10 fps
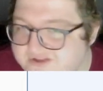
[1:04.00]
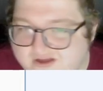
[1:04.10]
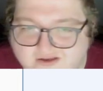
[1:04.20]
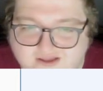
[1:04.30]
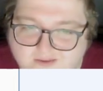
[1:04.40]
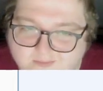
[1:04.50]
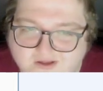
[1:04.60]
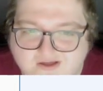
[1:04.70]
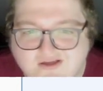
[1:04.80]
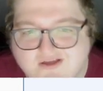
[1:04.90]
on him.
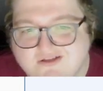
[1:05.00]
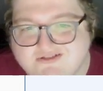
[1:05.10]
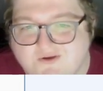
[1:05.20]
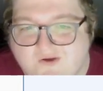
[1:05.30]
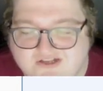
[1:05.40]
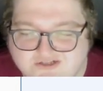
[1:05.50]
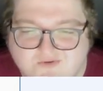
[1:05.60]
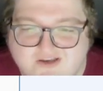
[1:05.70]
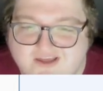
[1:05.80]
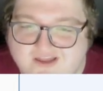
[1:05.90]
So I just
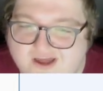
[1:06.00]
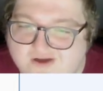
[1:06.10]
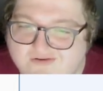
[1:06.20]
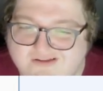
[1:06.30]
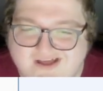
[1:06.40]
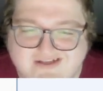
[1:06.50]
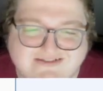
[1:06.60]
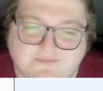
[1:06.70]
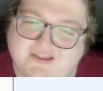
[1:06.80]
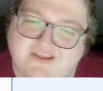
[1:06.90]
want to get out
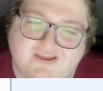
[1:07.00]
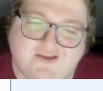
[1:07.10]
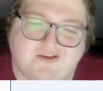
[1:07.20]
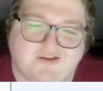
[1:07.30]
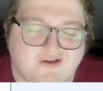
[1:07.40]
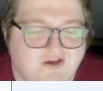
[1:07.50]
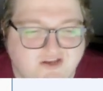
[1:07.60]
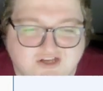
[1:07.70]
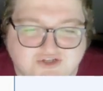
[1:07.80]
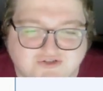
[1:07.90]
some of the
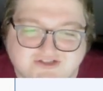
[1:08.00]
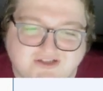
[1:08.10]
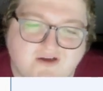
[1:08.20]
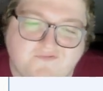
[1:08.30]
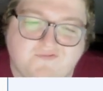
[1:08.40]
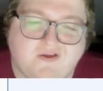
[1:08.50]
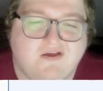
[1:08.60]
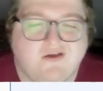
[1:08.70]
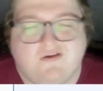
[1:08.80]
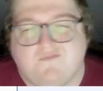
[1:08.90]
initial stuff.
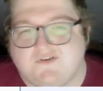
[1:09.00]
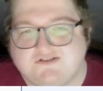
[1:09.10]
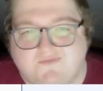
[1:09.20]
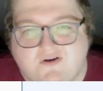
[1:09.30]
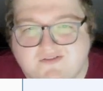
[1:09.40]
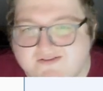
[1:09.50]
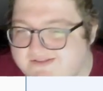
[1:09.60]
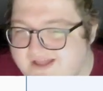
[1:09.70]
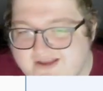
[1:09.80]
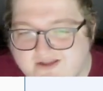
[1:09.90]
First of all,
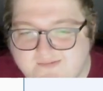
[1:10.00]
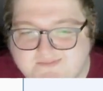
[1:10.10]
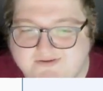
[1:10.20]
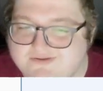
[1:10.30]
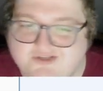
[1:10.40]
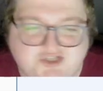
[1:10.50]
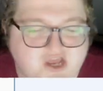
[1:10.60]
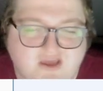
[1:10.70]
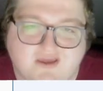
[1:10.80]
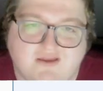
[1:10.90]
lineup
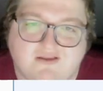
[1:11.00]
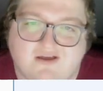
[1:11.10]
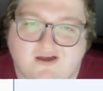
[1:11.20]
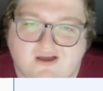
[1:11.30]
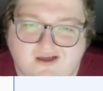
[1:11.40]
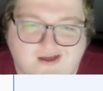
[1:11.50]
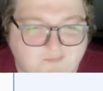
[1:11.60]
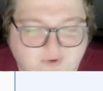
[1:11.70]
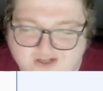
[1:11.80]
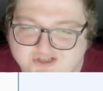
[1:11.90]
shaken a
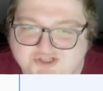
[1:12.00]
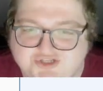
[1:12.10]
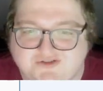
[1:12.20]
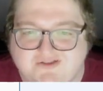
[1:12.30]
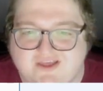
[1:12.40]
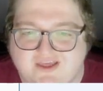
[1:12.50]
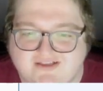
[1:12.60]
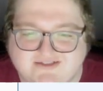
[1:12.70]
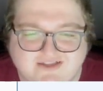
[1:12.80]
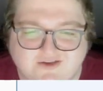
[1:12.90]
bunch. They
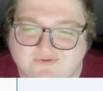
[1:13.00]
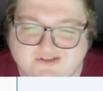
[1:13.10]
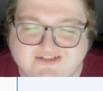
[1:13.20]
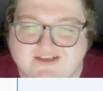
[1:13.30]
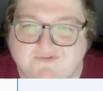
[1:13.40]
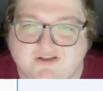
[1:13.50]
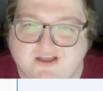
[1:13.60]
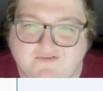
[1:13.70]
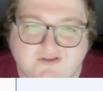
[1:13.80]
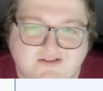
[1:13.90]
stick with the
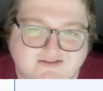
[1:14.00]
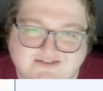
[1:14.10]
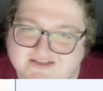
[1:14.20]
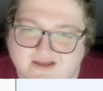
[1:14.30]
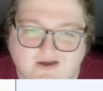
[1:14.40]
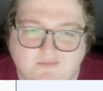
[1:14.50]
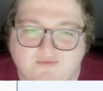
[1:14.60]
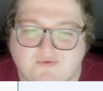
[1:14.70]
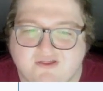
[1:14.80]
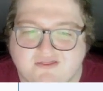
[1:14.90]
7-11 setup
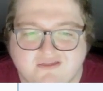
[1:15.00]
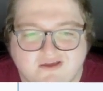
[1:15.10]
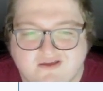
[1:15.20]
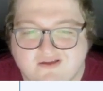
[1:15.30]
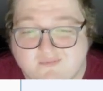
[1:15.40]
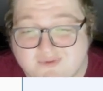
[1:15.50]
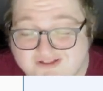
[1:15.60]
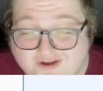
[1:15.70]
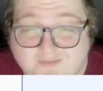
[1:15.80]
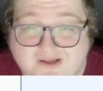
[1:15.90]
with
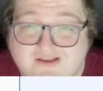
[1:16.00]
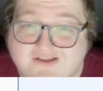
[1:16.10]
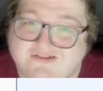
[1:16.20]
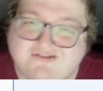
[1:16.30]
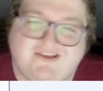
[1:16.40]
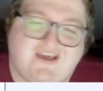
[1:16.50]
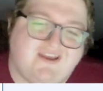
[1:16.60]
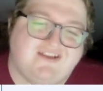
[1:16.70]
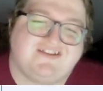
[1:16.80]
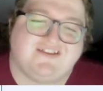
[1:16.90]
McDermott
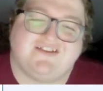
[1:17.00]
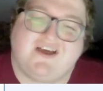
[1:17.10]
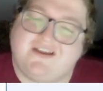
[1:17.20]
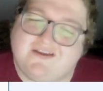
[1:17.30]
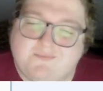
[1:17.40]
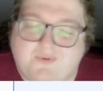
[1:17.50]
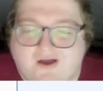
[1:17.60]
getting into the lineup.